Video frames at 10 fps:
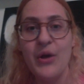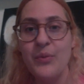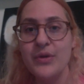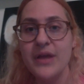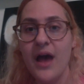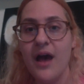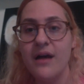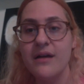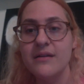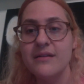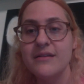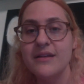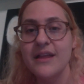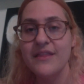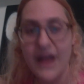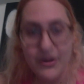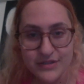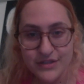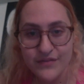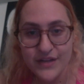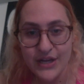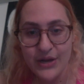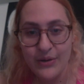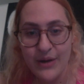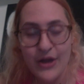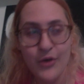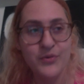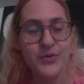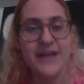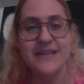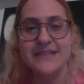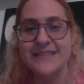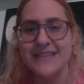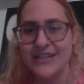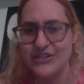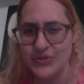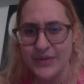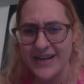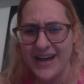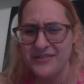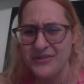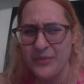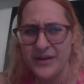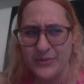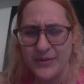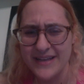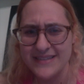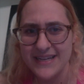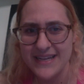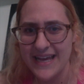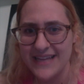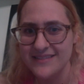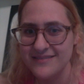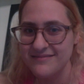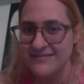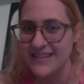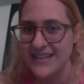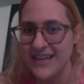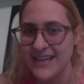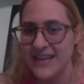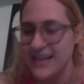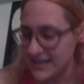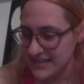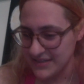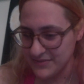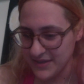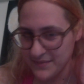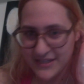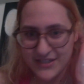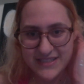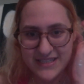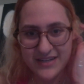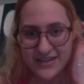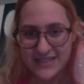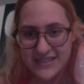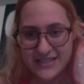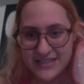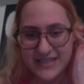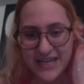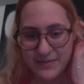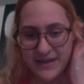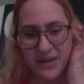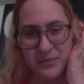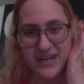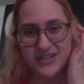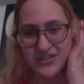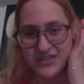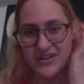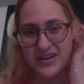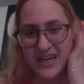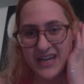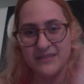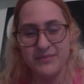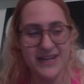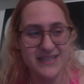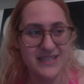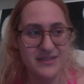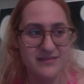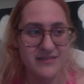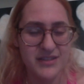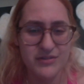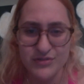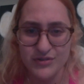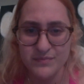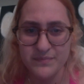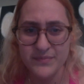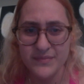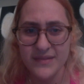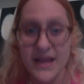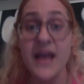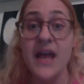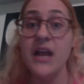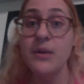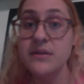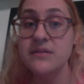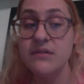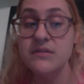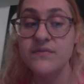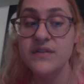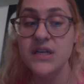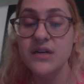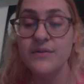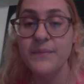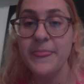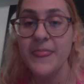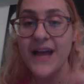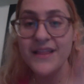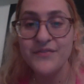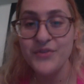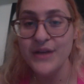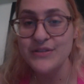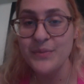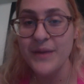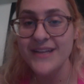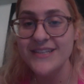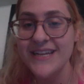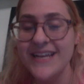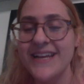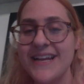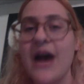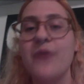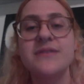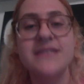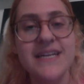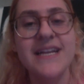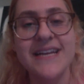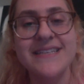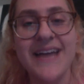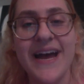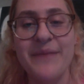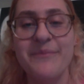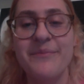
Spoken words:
Well, yeah. That was the video. I hope you guys enjoyed. I don't know what it was. Again, sometimes I just get on, just take my camera, and I just start talking. But I guess that's YouTube. Anyways, that was the video. I love you guys so much, and I will see you next time.